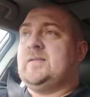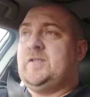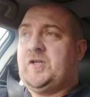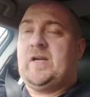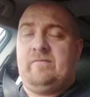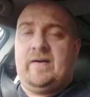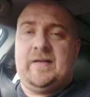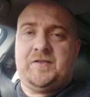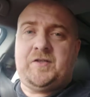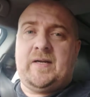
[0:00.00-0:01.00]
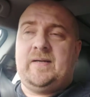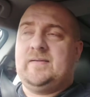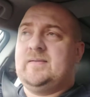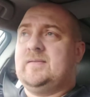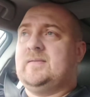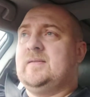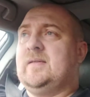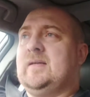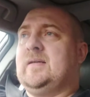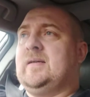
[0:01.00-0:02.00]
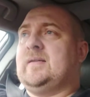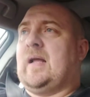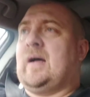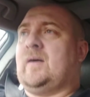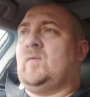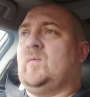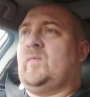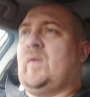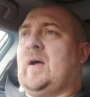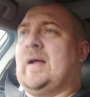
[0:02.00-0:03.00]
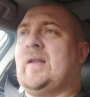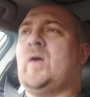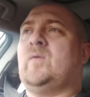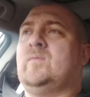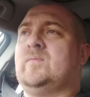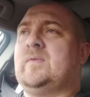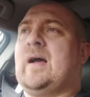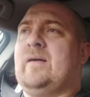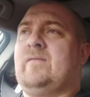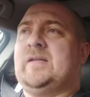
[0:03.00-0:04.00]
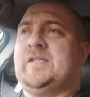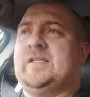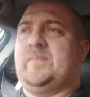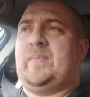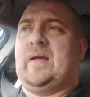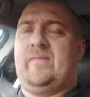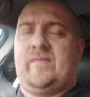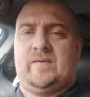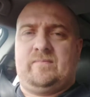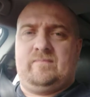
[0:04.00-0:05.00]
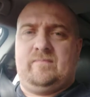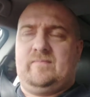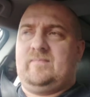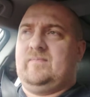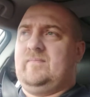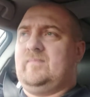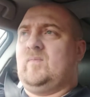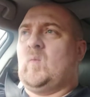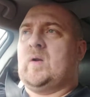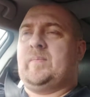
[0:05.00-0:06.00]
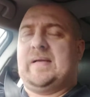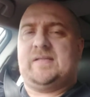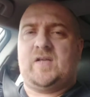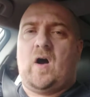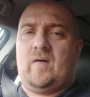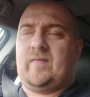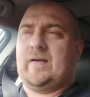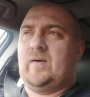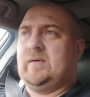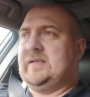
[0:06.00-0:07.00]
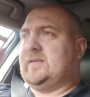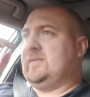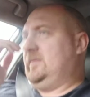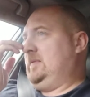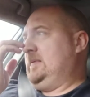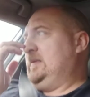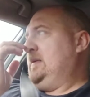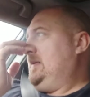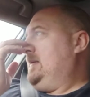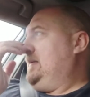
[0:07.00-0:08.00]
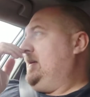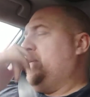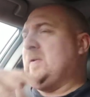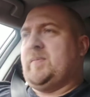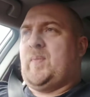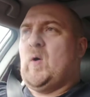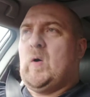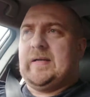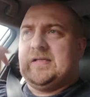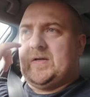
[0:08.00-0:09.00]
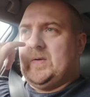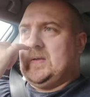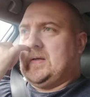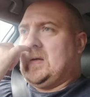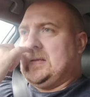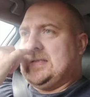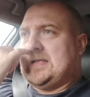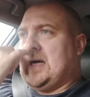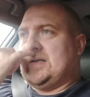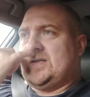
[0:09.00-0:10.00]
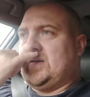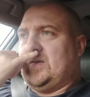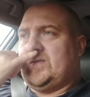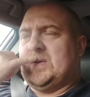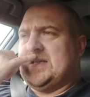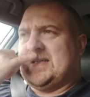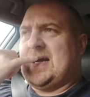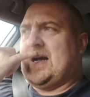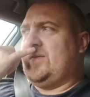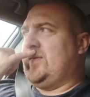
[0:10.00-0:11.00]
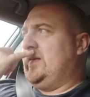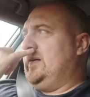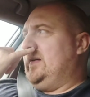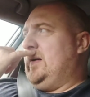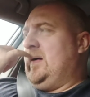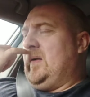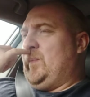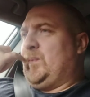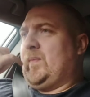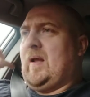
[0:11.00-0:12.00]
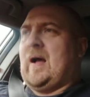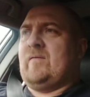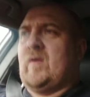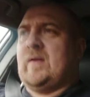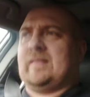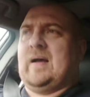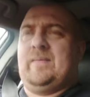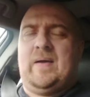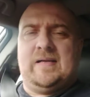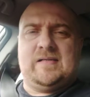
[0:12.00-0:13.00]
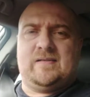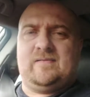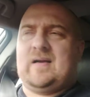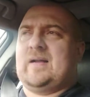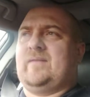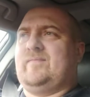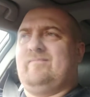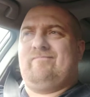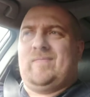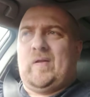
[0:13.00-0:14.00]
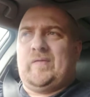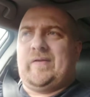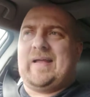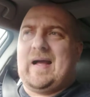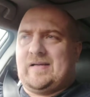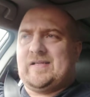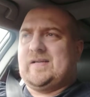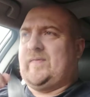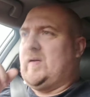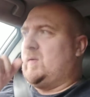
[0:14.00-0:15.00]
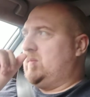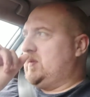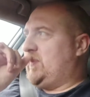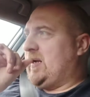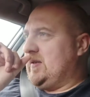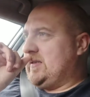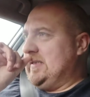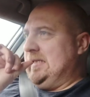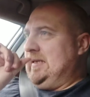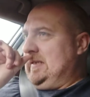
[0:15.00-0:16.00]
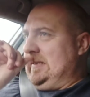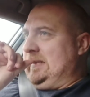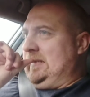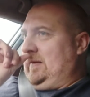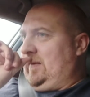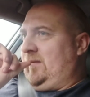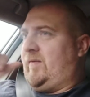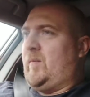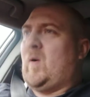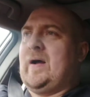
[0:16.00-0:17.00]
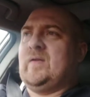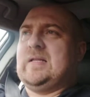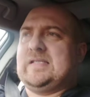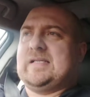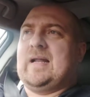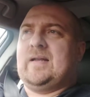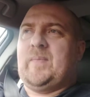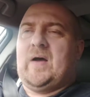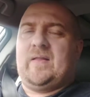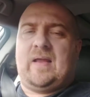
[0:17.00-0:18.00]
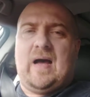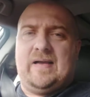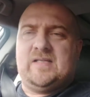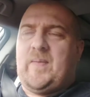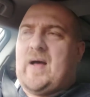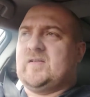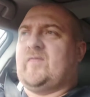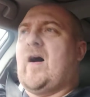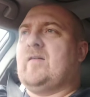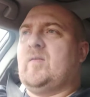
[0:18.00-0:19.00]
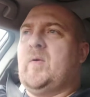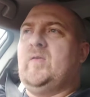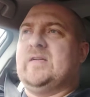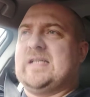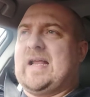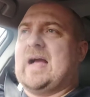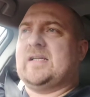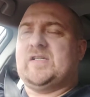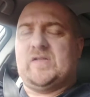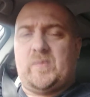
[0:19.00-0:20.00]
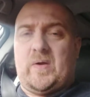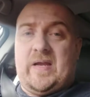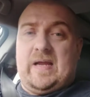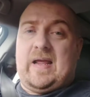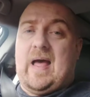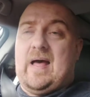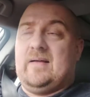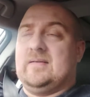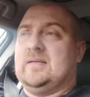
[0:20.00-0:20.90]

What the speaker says: G. Ritchie. Now, I know Guy Ritchie's a bit of a wannabe toff. I know he went to boarding school and all this kind of stuff, which is kind of ironic that he makes kind of London gangster films, because from what I understand about the guy, he's about as far removed as a gangster as what you can get.